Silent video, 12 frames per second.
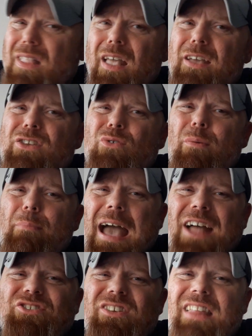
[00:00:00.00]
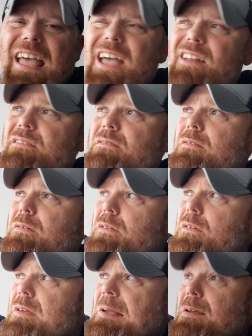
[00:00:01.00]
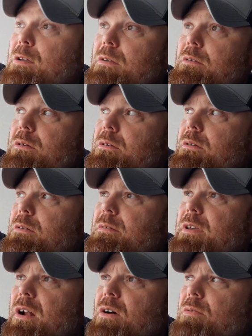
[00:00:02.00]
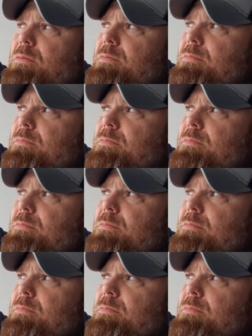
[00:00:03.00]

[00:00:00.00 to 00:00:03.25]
Can you imagine that? You know,